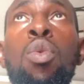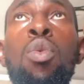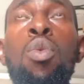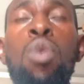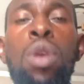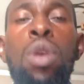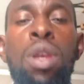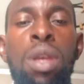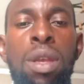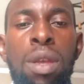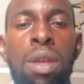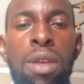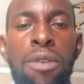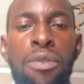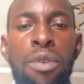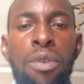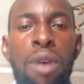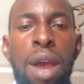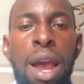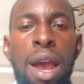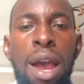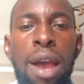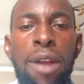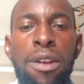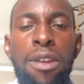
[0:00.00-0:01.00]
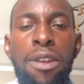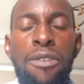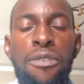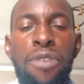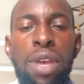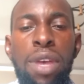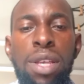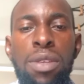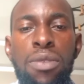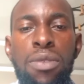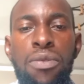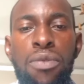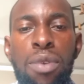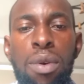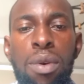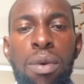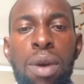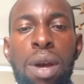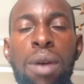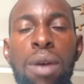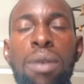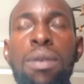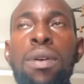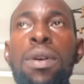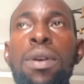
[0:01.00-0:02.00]
if you add the first
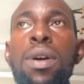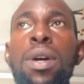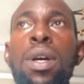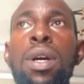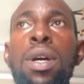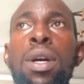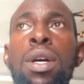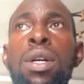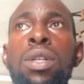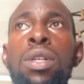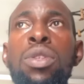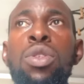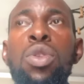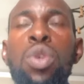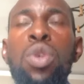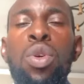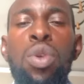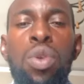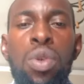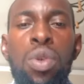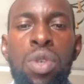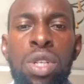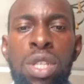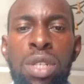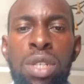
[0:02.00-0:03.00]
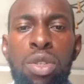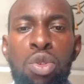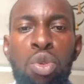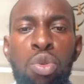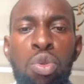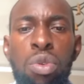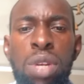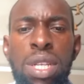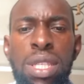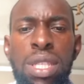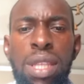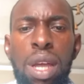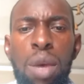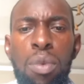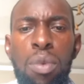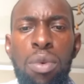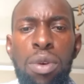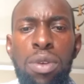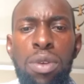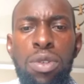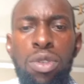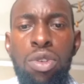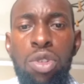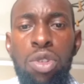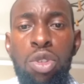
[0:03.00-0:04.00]
vowel to the 2-letter
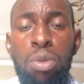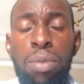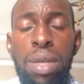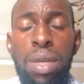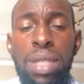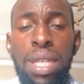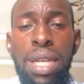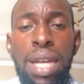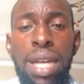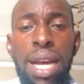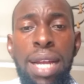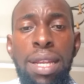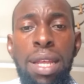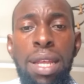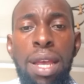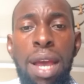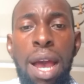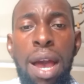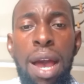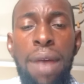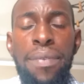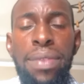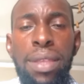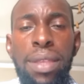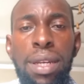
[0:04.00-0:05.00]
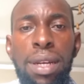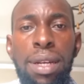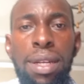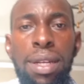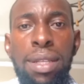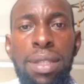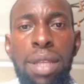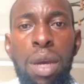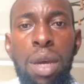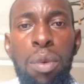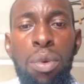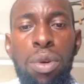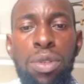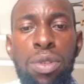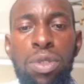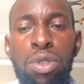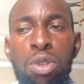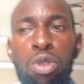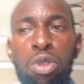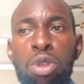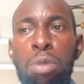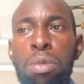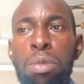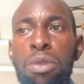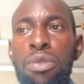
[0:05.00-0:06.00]
words, you automatically have 3-letter words
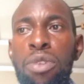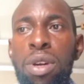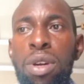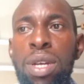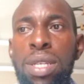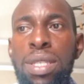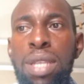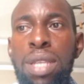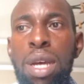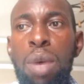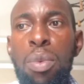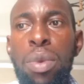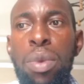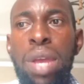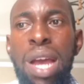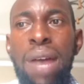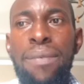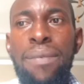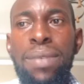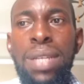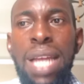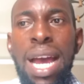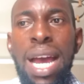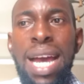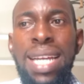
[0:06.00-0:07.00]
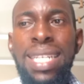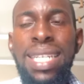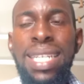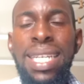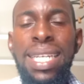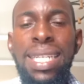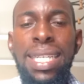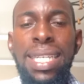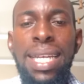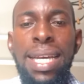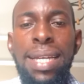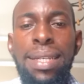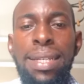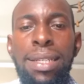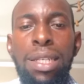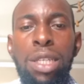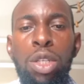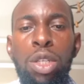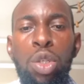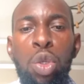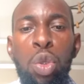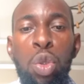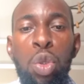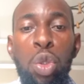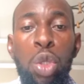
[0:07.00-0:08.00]
in Urhobo. For instance, we have da, de,
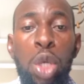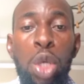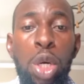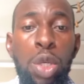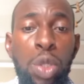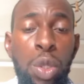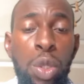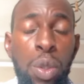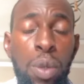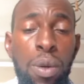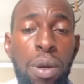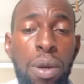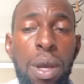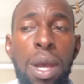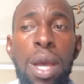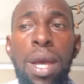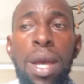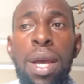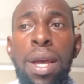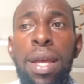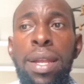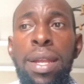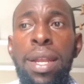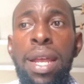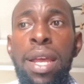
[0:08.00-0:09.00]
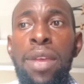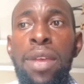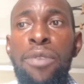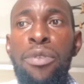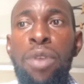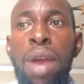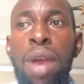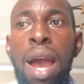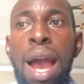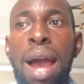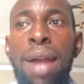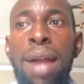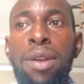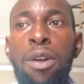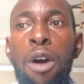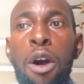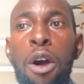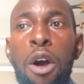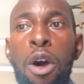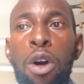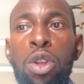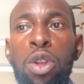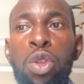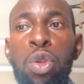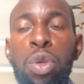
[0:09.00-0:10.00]
di, do, do. And if you
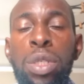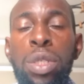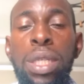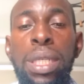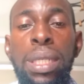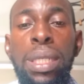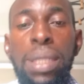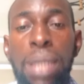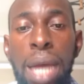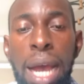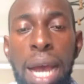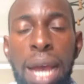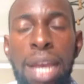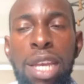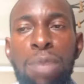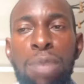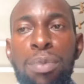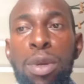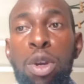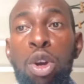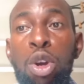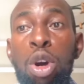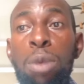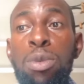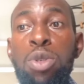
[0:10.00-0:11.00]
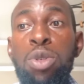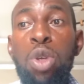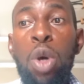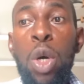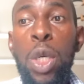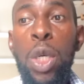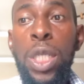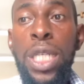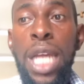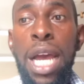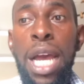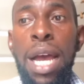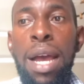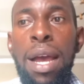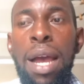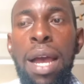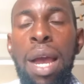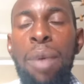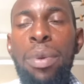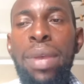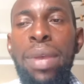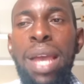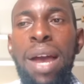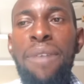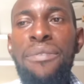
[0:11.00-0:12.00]
add all to the da, it becomes order,
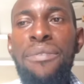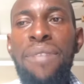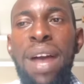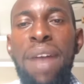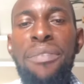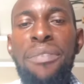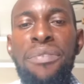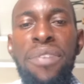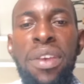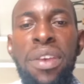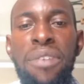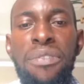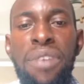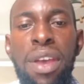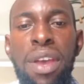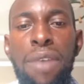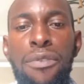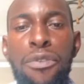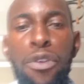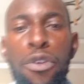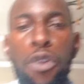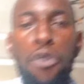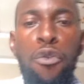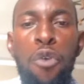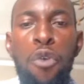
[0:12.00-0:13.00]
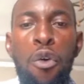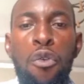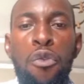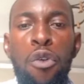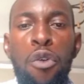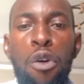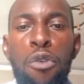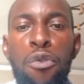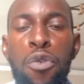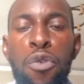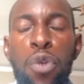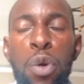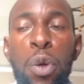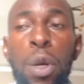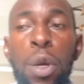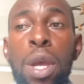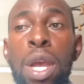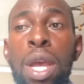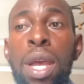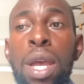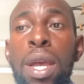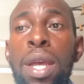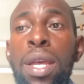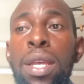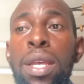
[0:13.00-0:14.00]
and we have fa, fe, fi, fo, fu.
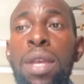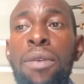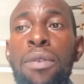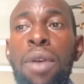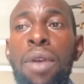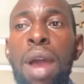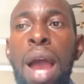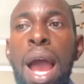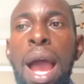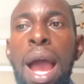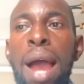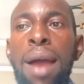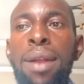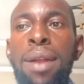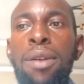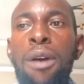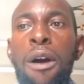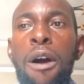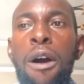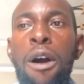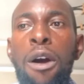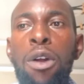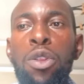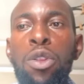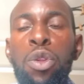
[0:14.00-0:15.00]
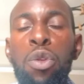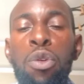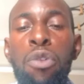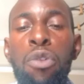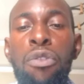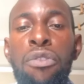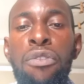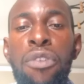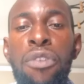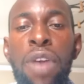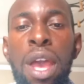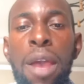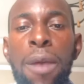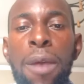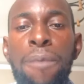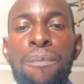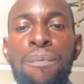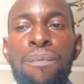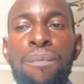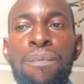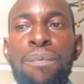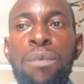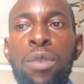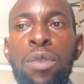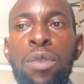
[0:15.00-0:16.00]
If you add all to fe,